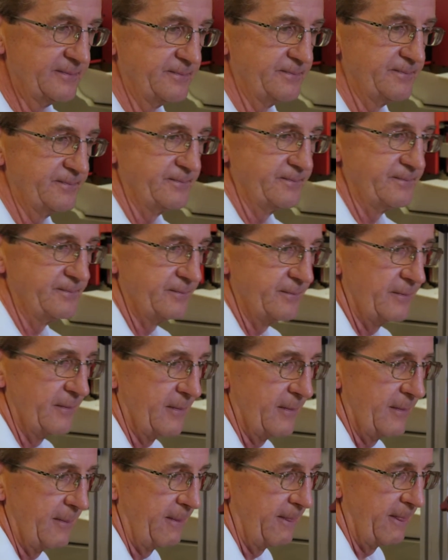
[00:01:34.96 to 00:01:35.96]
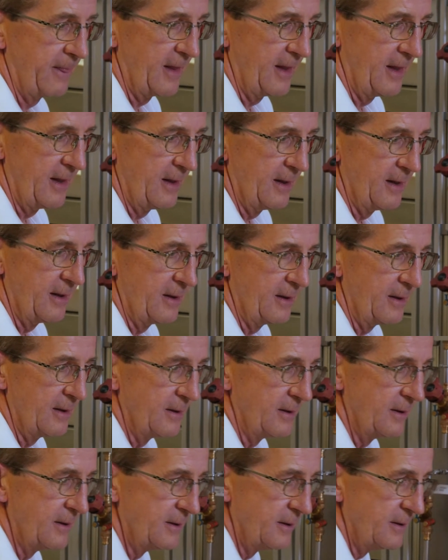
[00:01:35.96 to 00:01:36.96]

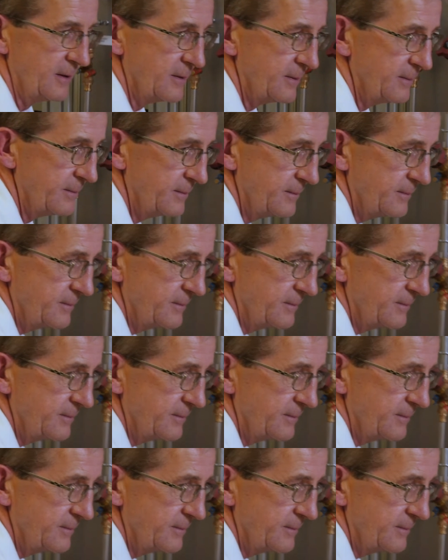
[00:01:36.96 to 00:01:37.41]
(no one is talking)